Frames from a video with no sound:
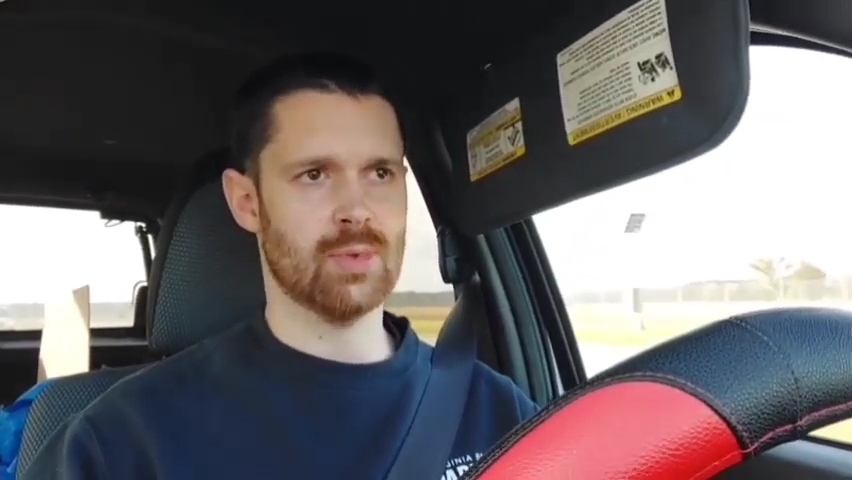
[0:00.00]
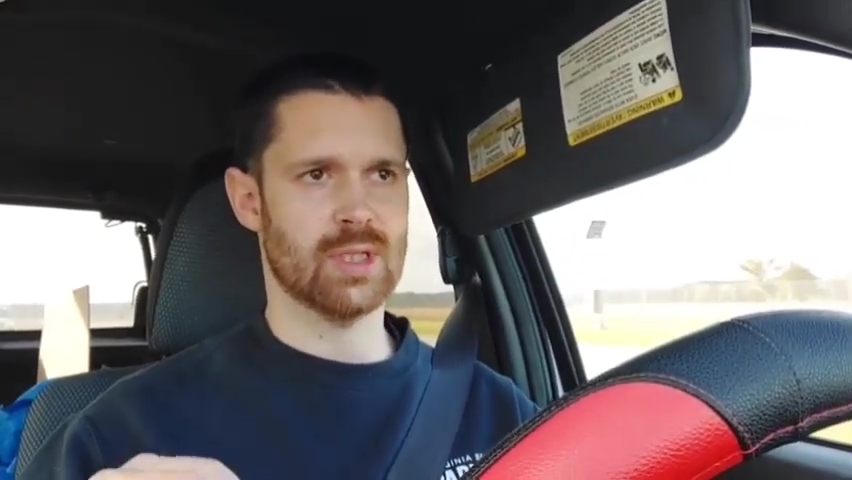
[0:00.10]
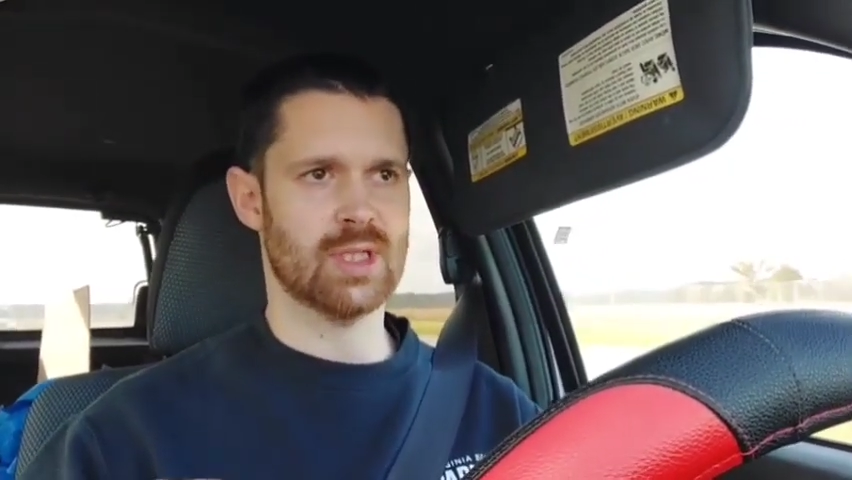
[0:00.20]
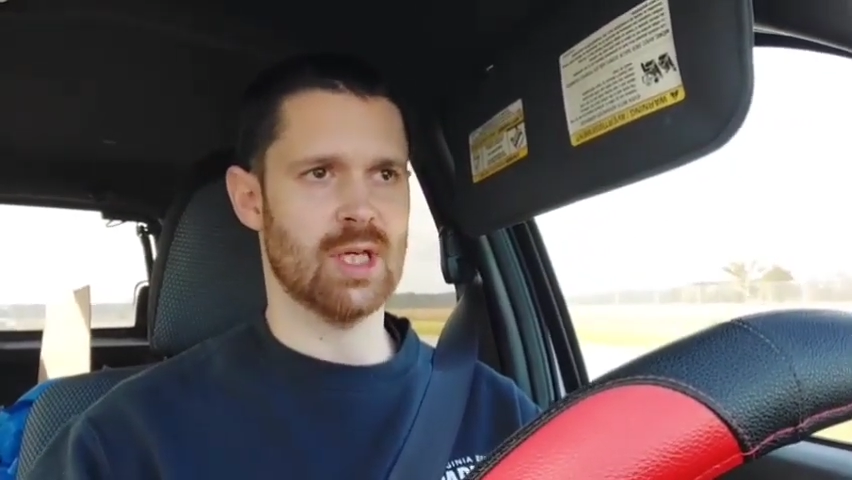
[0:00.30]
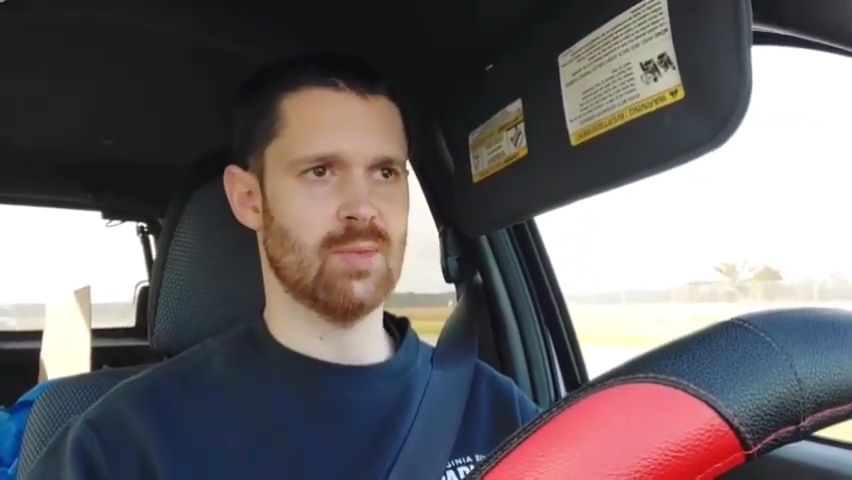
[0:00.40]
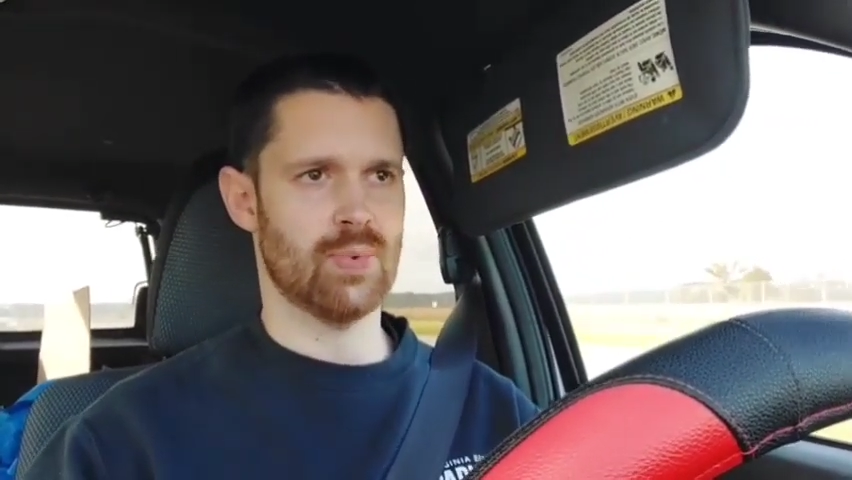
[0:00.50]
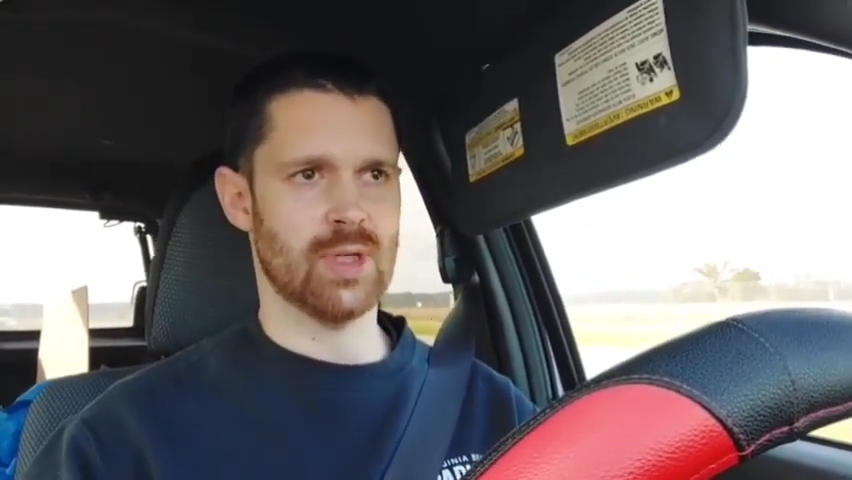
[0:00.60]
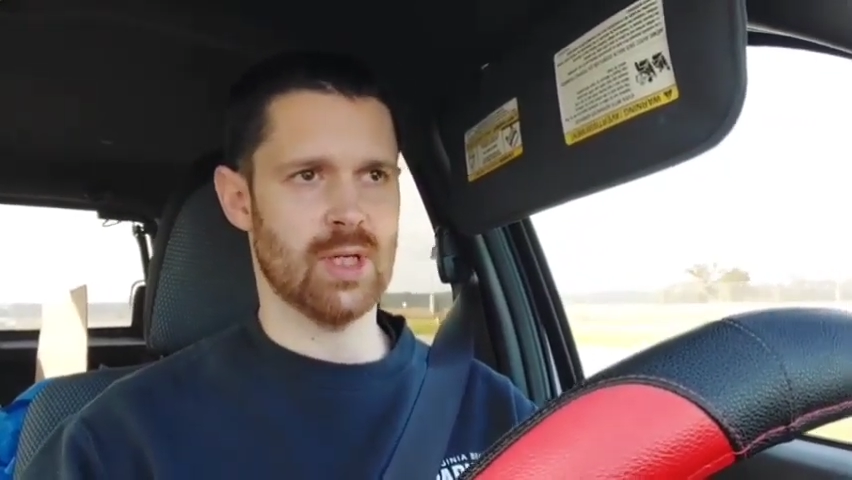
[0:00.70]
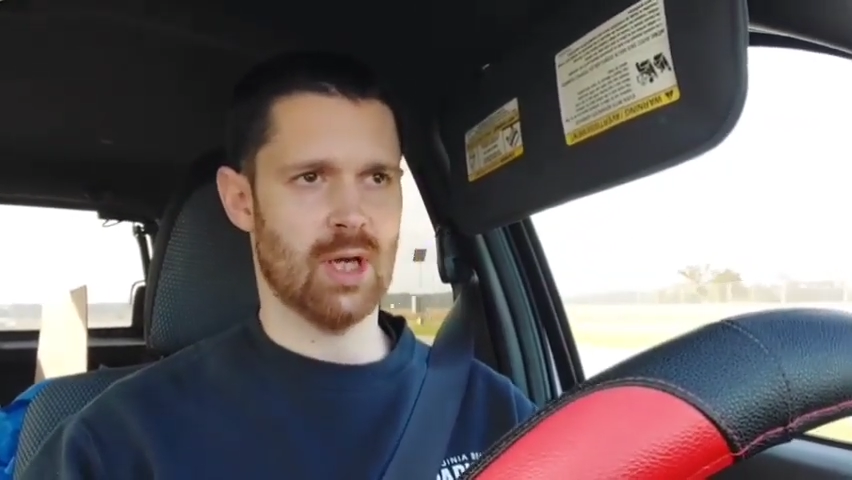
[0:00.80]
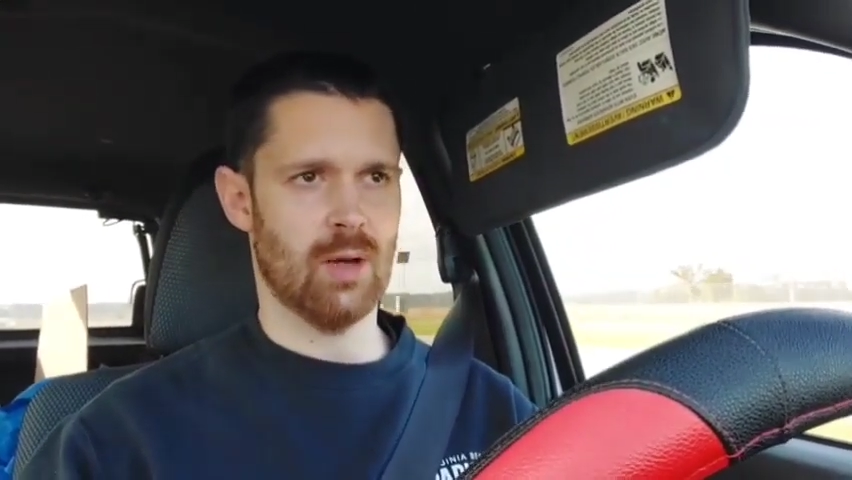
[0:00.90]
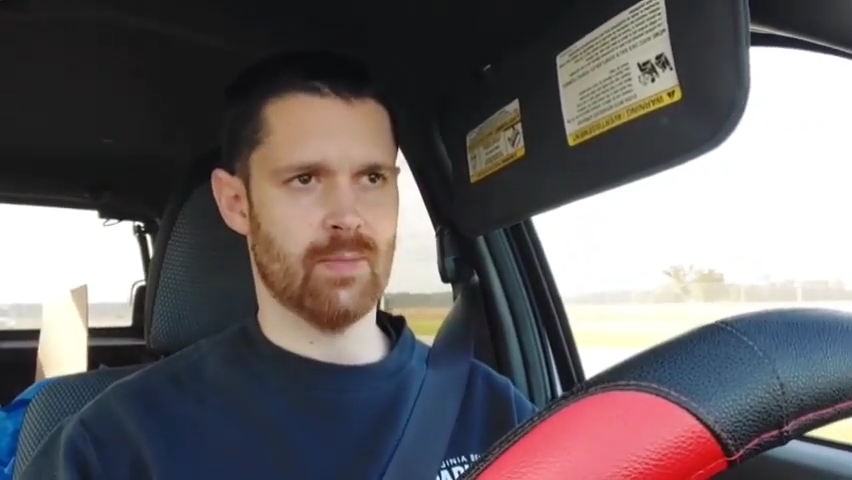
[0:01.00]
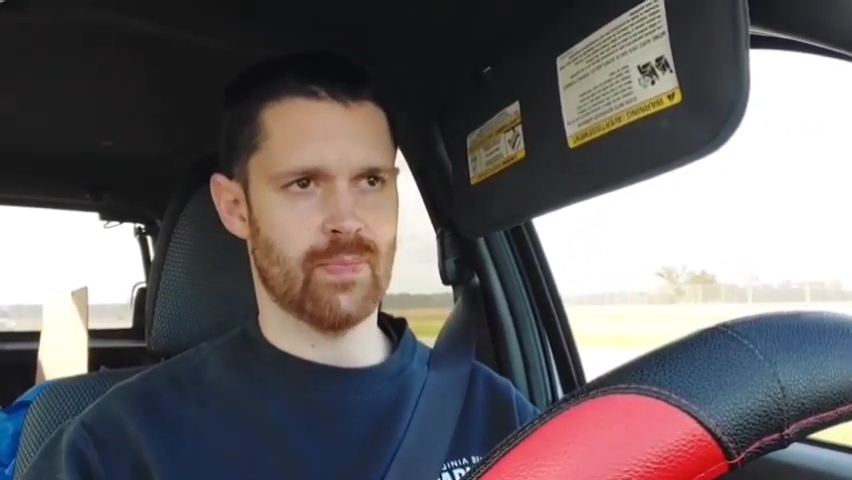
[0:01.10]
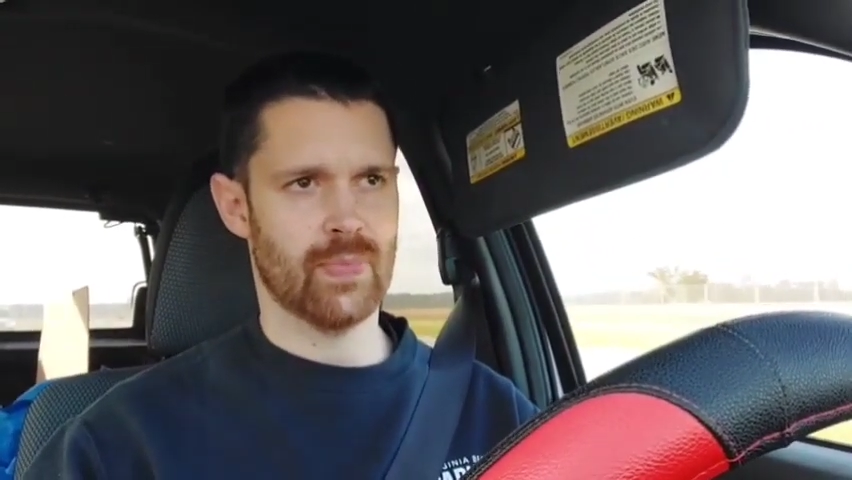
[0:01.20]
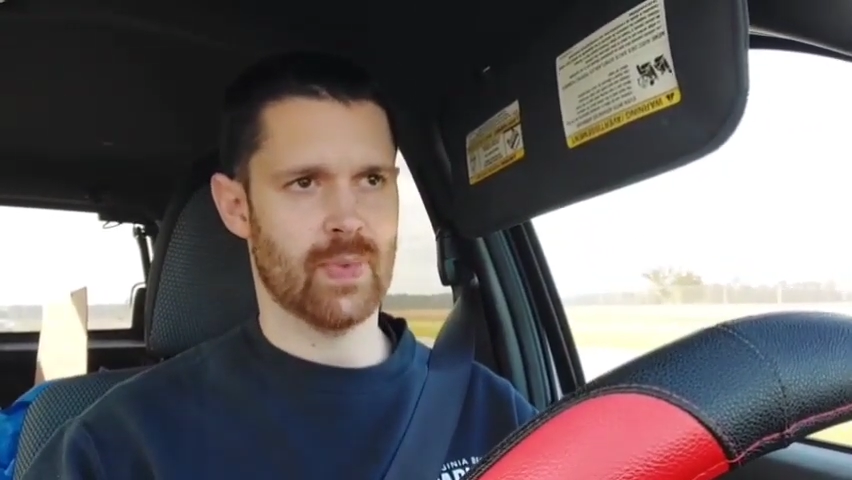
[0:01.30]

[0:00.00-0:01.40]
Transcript: to 10 p.m.